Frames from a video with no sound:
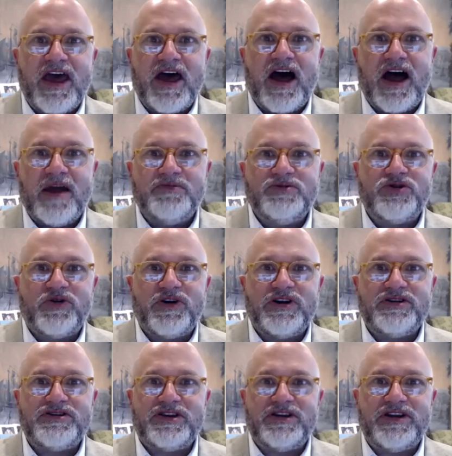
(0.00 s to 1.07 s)
I'm
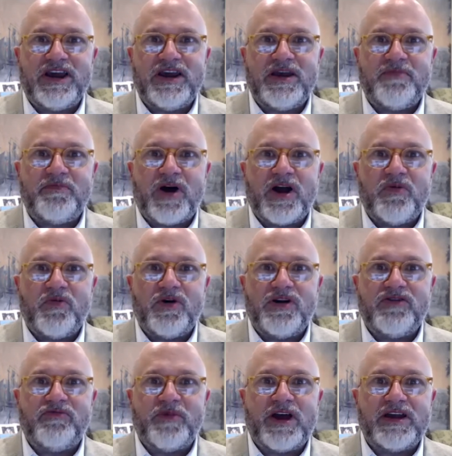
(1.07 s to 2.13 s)
joined today by one
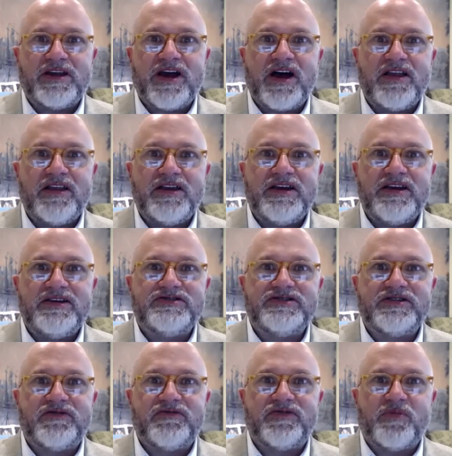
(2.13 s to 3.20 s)
of my colleagues
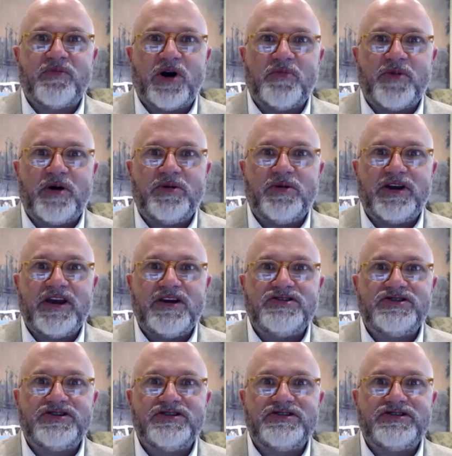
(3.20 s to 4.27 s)
from our
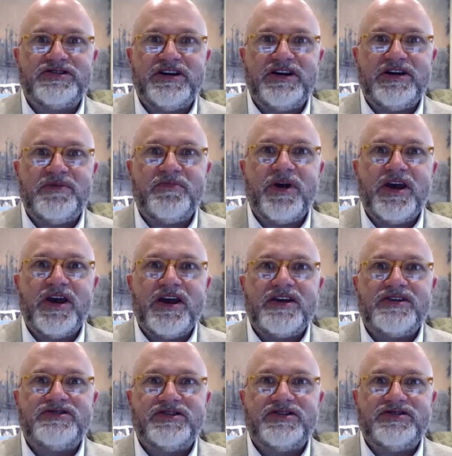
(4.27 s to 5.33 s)
publications team,
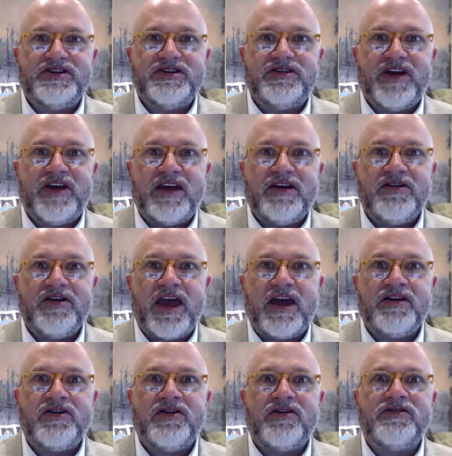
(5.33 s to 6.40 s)
Cécile
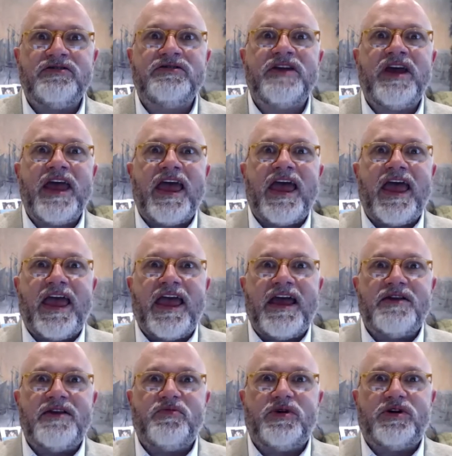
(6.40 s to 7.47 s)
Engeln,
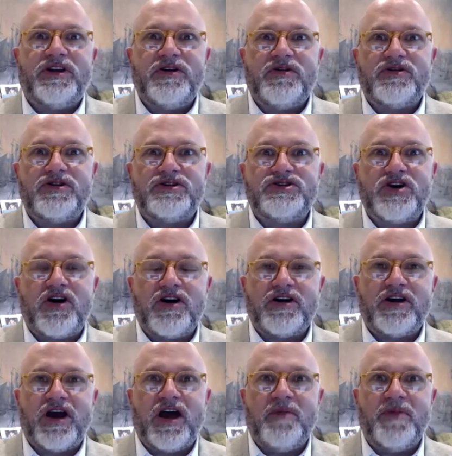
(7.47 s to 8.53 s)
and we're here to talk
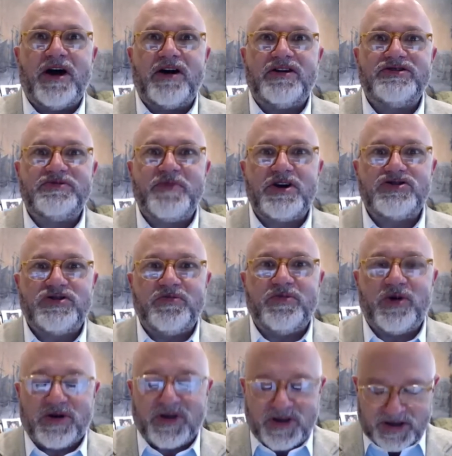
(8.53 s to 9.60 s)
about a special
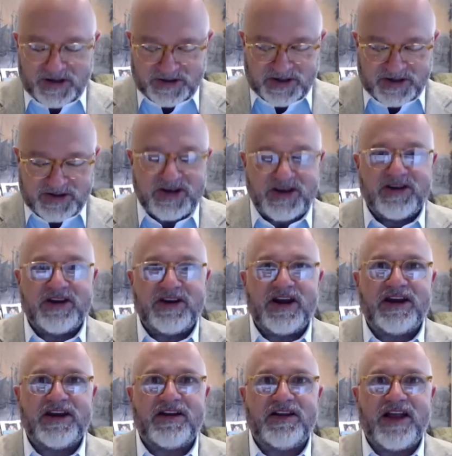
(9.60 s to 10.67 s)
book that Cécile and
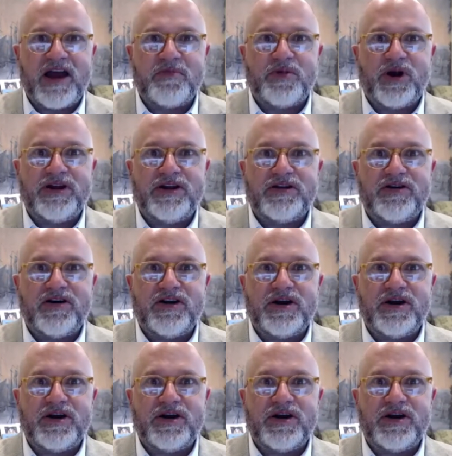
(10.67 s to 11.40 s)
I collaborated on.